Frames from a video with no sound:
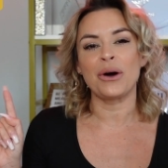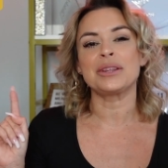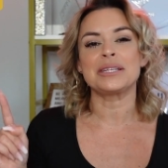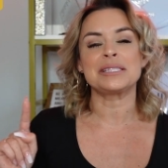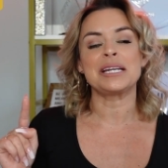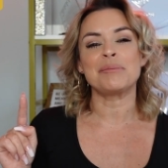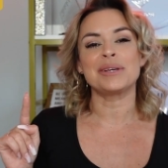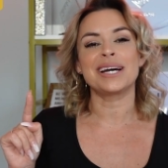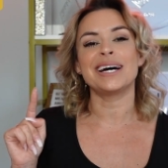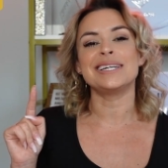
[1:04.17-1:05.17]
on listening,
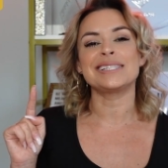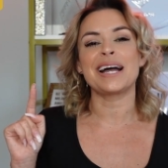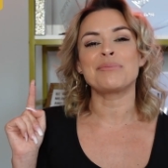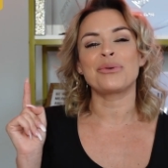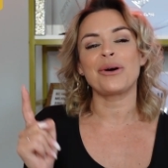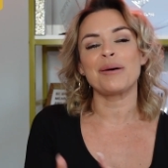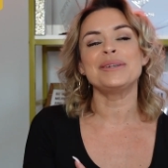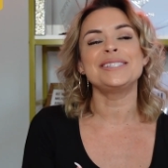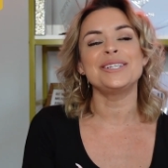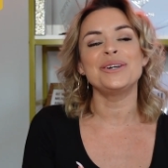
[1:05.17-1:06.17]
because I
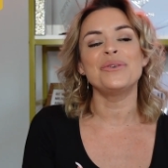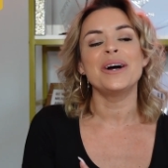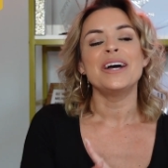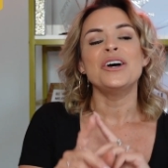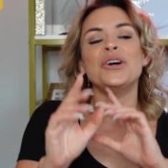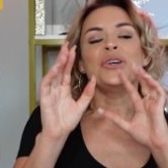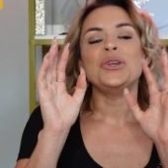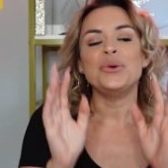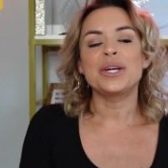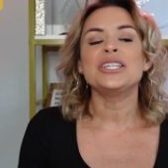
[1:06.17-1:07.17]
promise you,
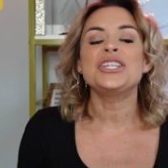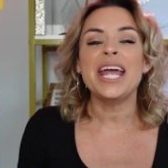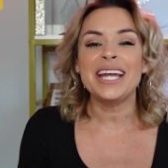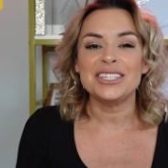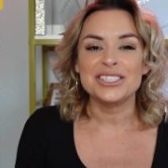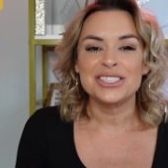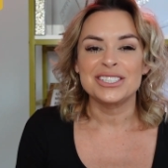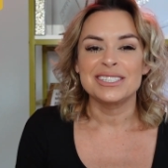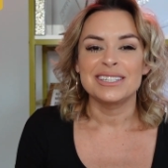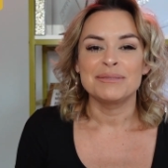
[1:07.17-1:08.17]
you can change,
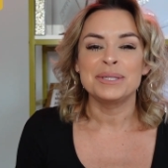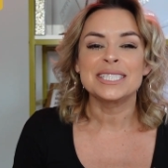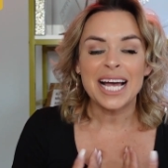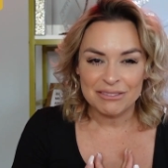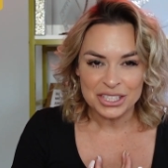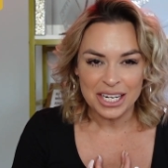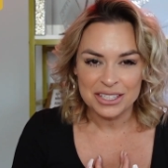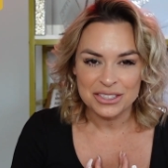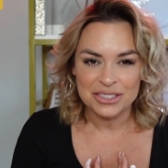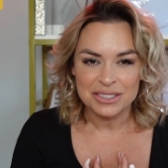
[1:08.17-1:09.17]
because I've
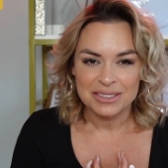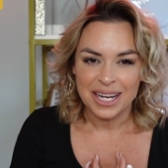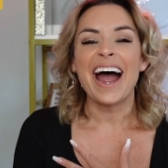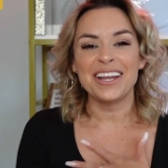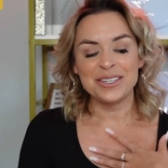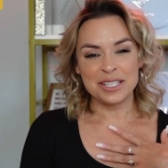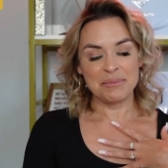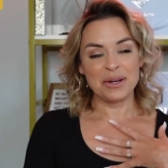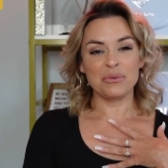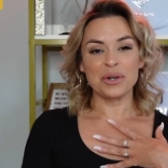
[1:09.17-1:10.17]
changed. I used to
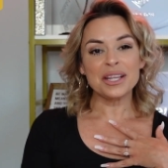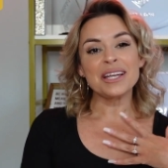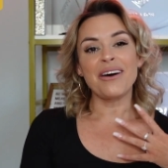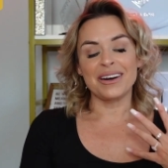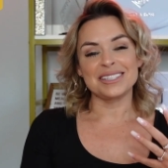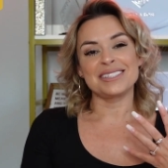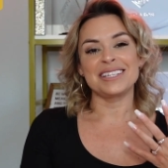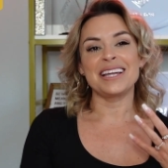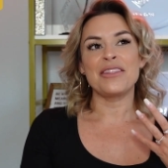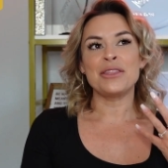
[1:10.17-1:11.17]
be really
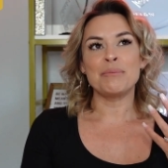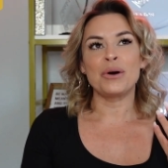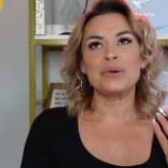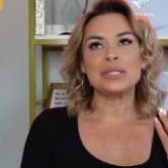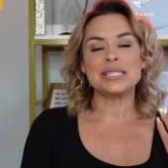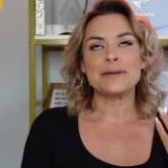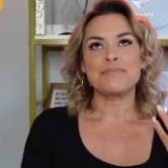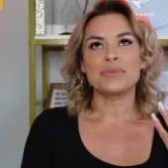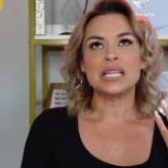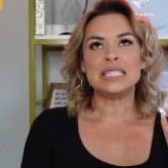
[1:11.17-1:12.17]
honestly the most
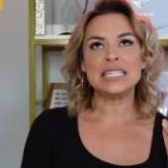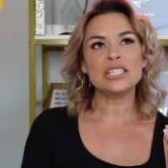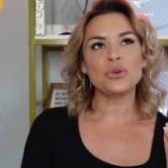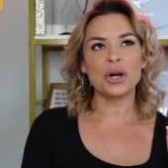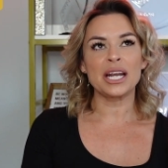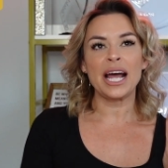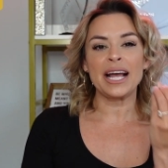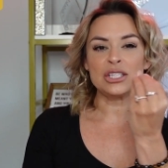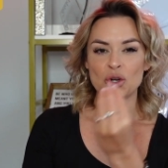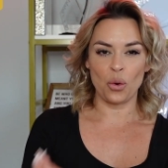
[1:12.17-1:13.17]

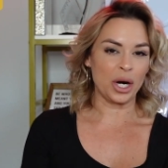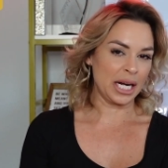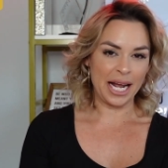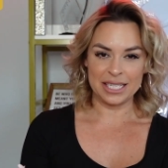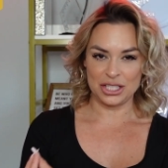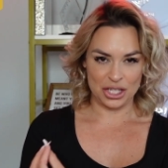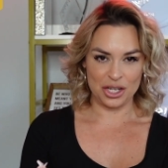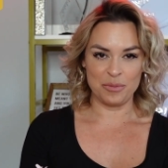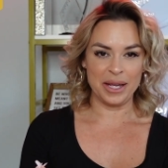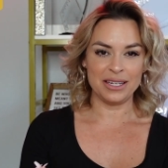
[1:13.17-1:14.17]
disorganized, organized
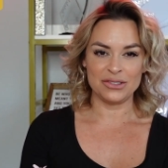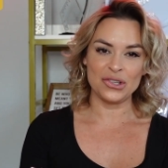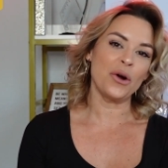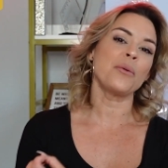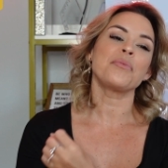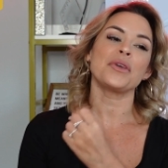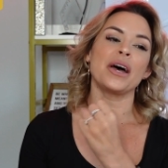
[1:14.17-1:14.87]
human. So